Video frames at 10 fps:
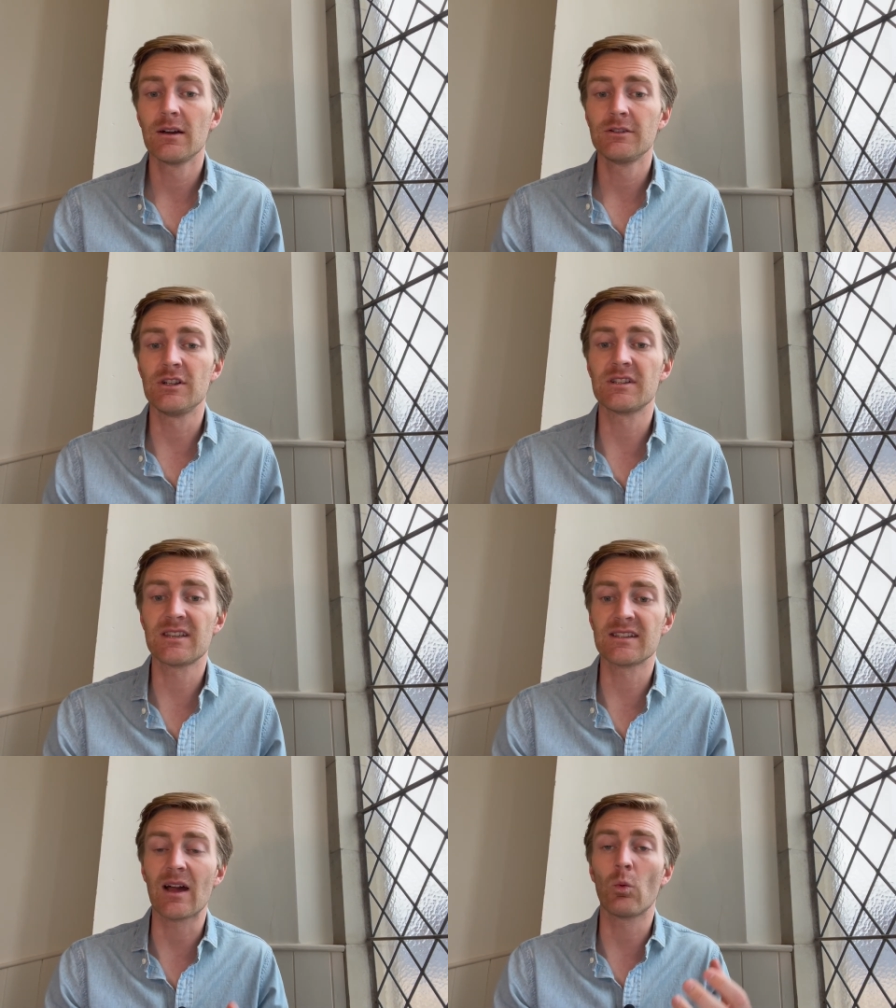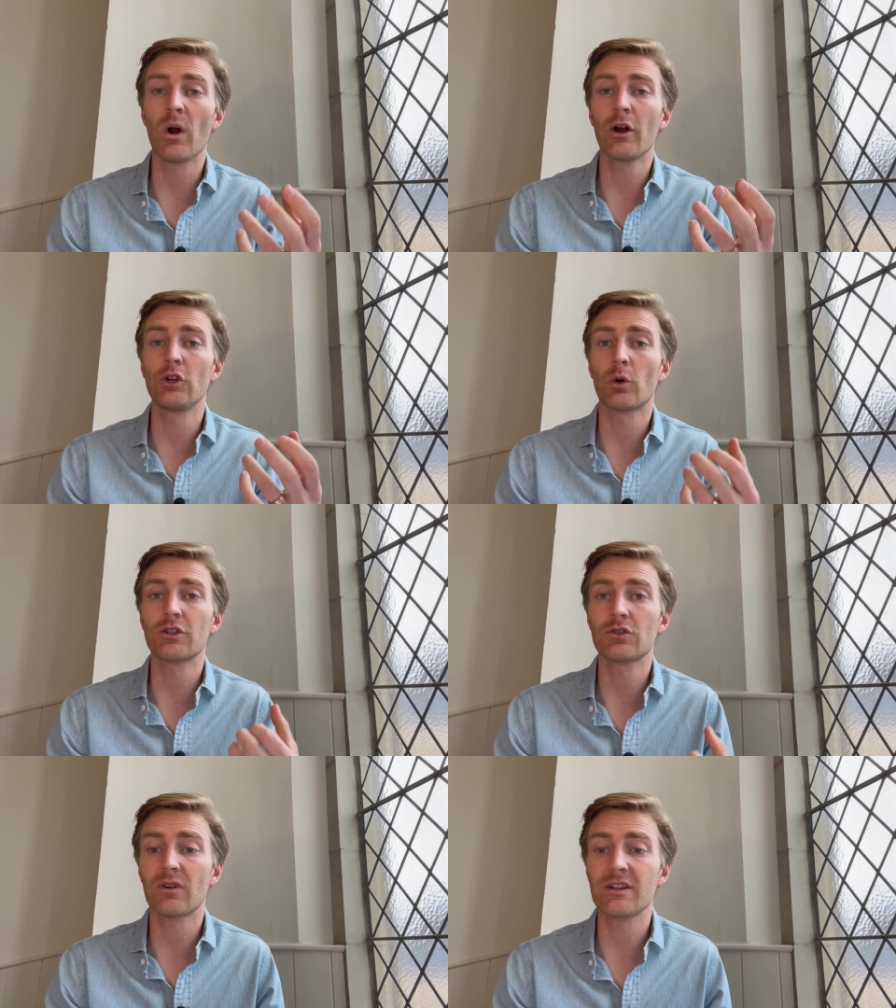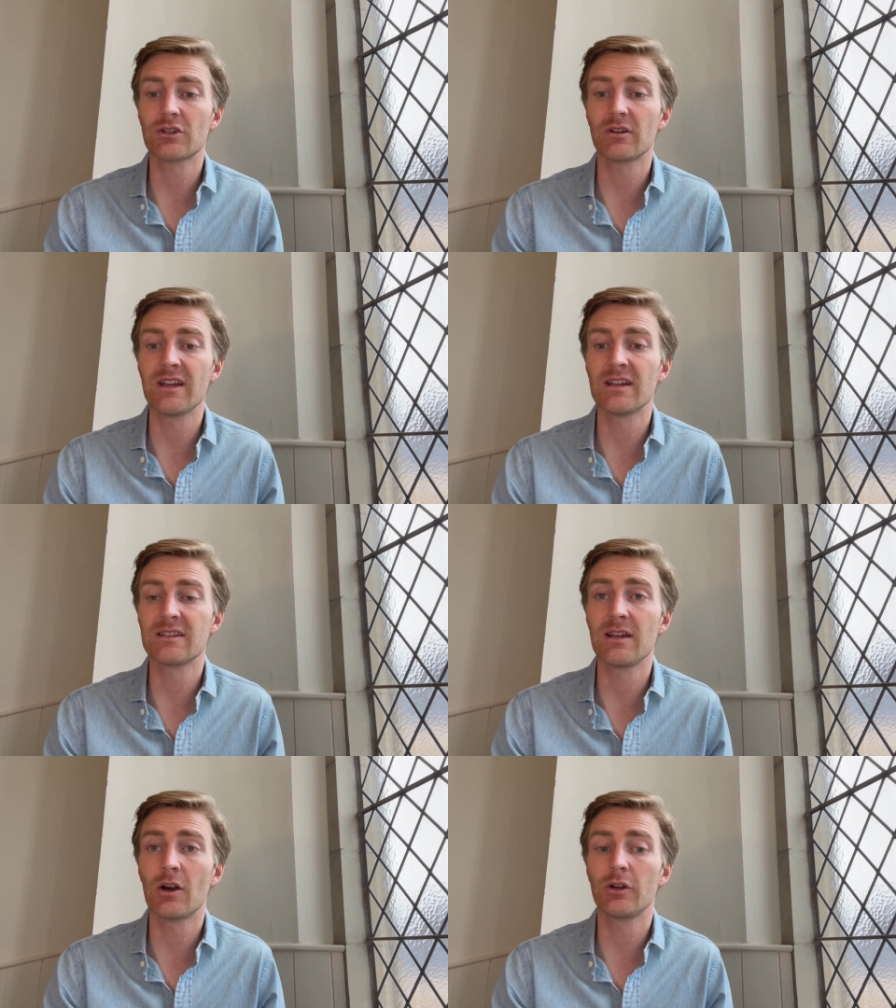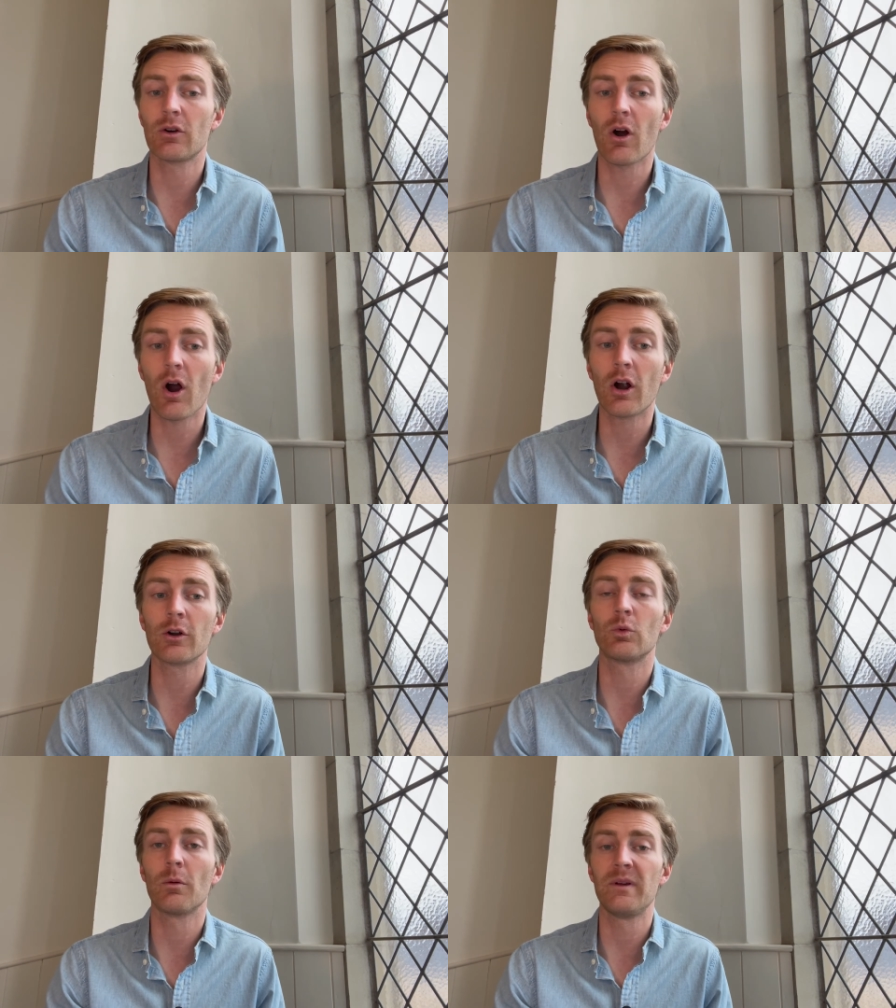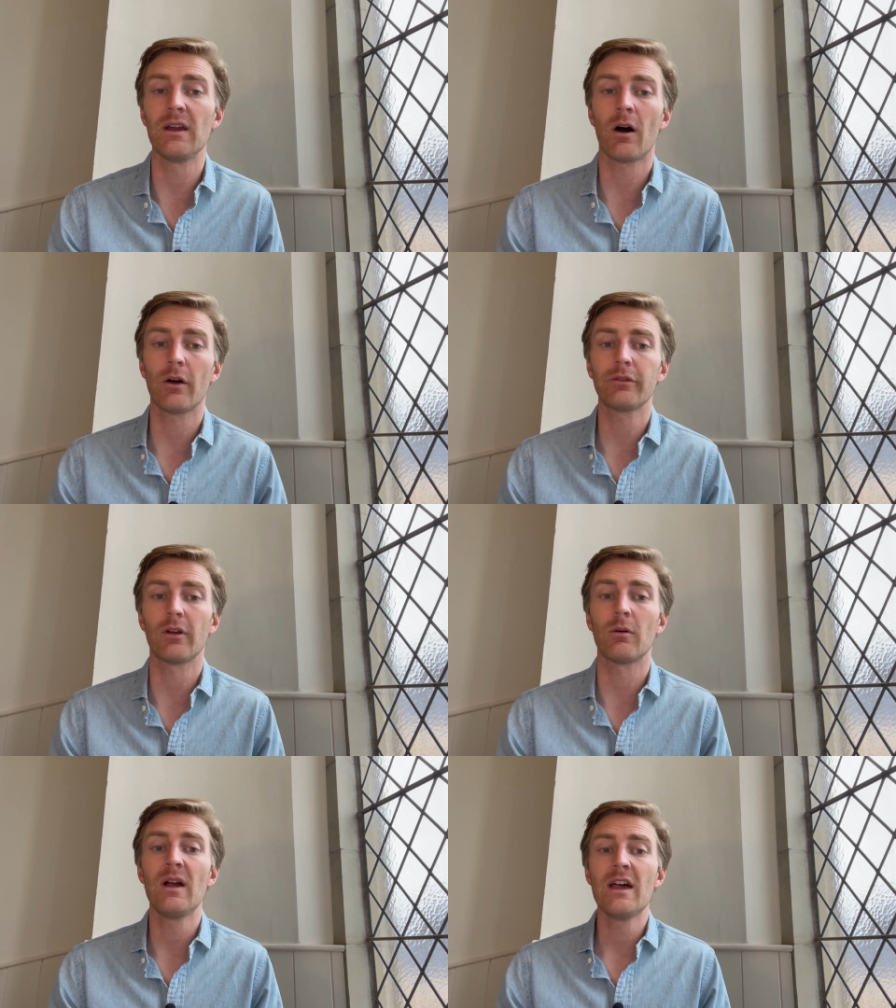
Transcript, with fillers: Jesus says that where your treasure is, there your heart will be also.